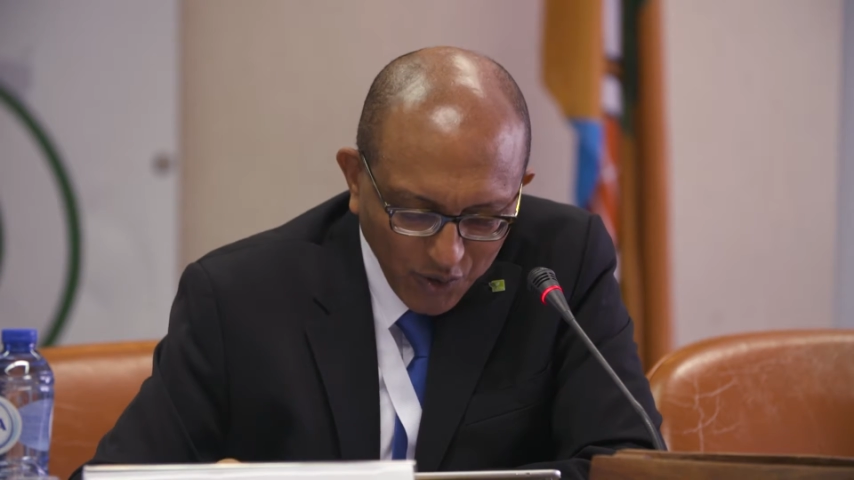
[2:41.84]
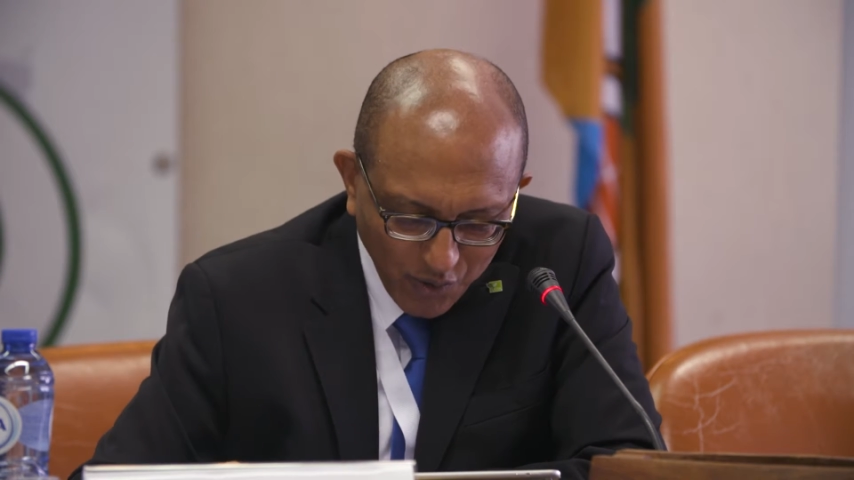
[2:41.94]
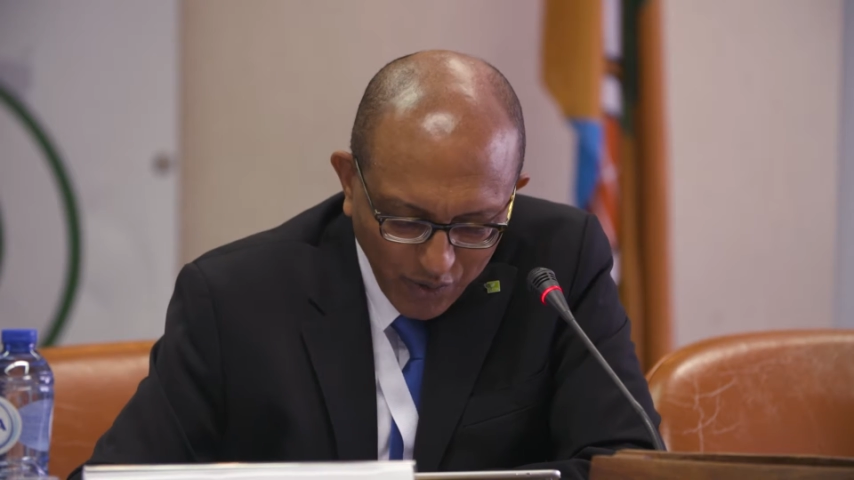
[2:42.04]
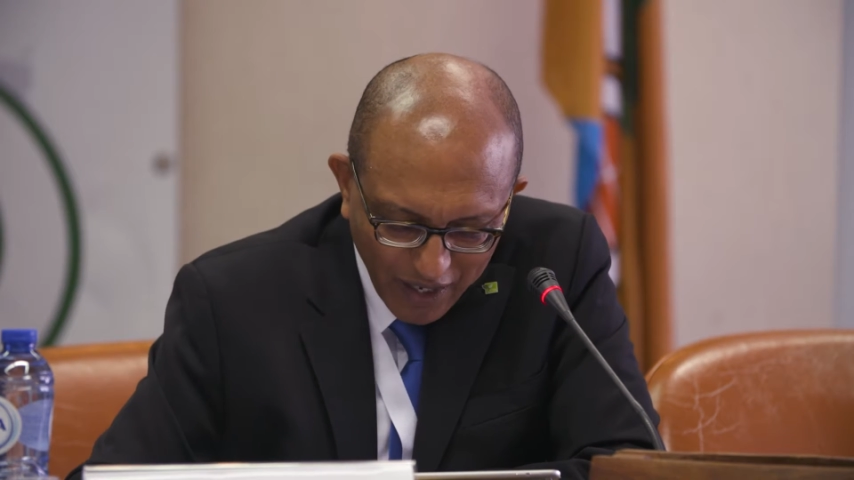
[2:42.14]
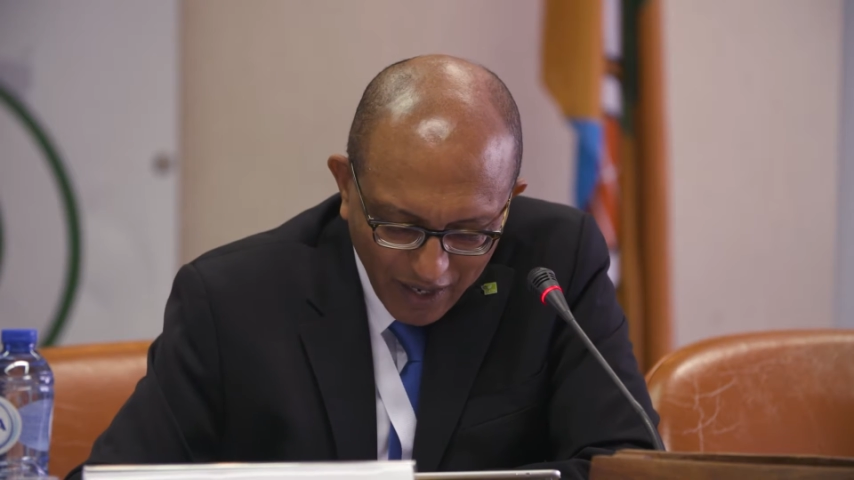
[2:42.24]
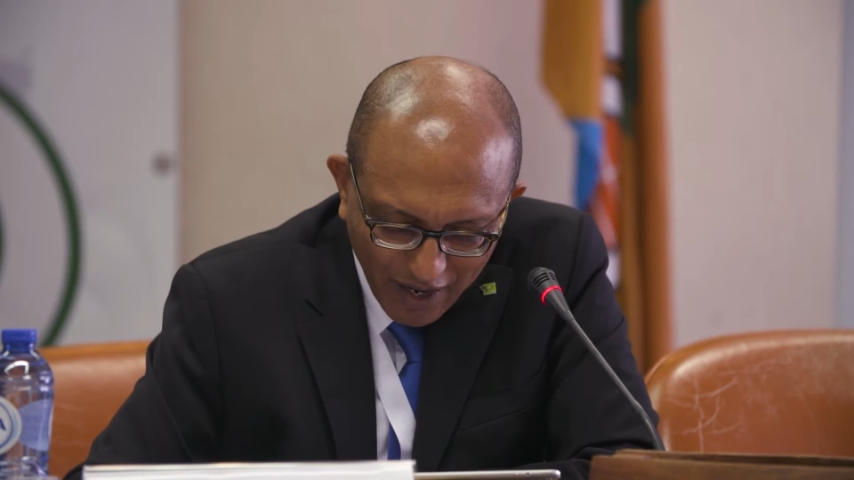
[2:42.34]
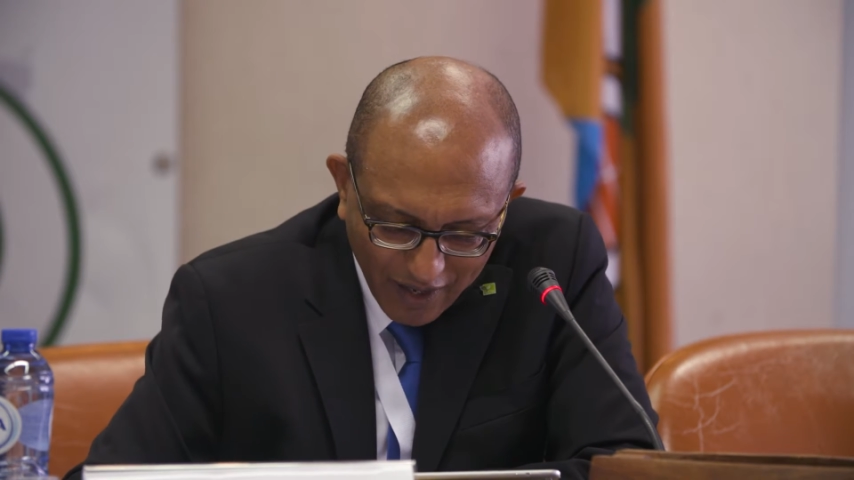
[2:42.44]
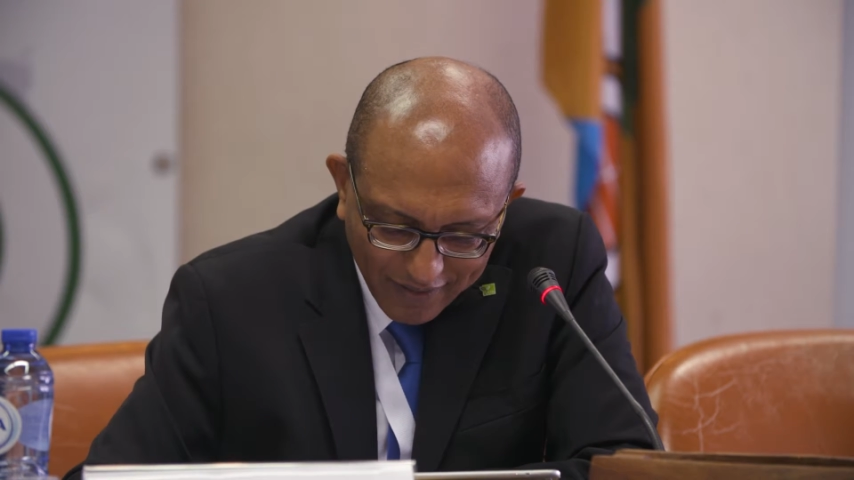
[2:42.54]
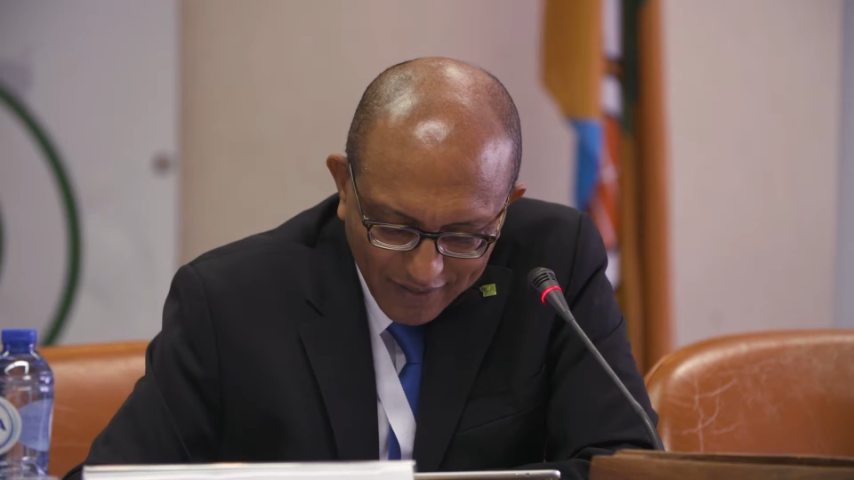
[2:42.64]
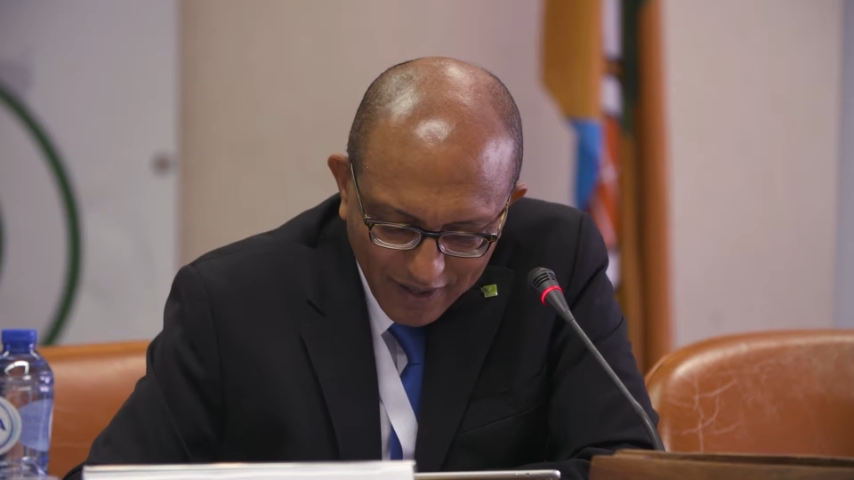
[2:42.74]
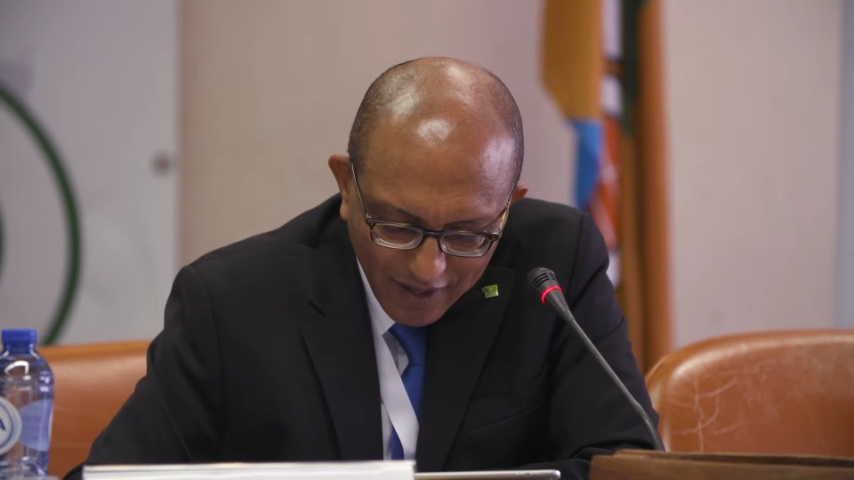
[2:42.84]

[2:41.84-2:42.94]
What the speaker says: looking at